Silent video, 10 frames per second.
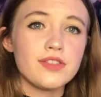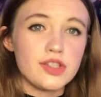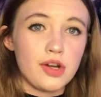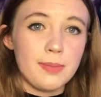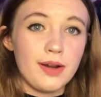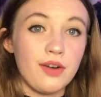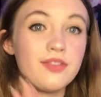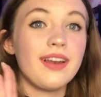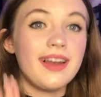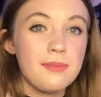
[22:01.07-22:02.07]
to top it
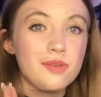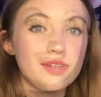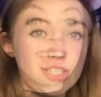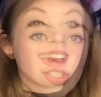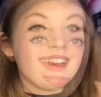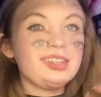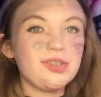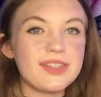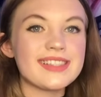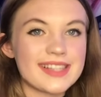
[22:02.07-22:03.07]
off. Let me read you mine. You
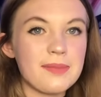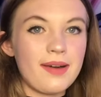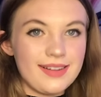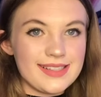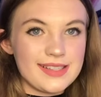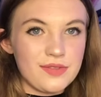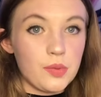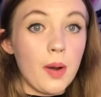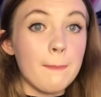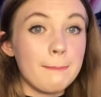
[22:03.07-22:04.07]
can skip past this if you
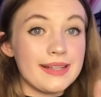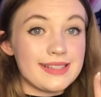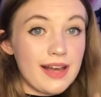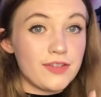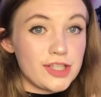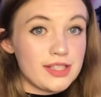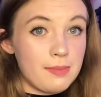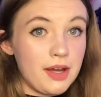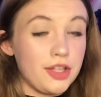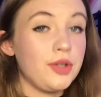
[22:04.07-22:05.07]
want, but savages
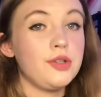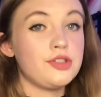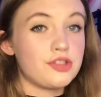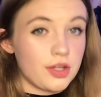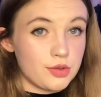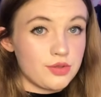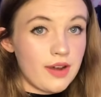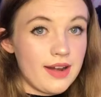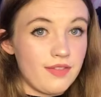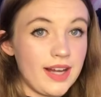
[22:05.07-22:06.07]
among you who struggle to
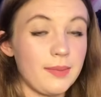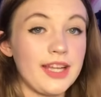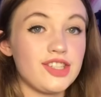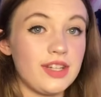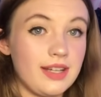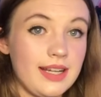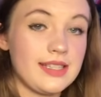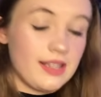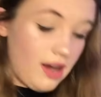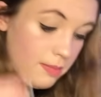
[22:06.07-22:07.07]
write an evaluation,
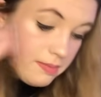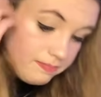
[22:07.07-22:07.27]
listen up.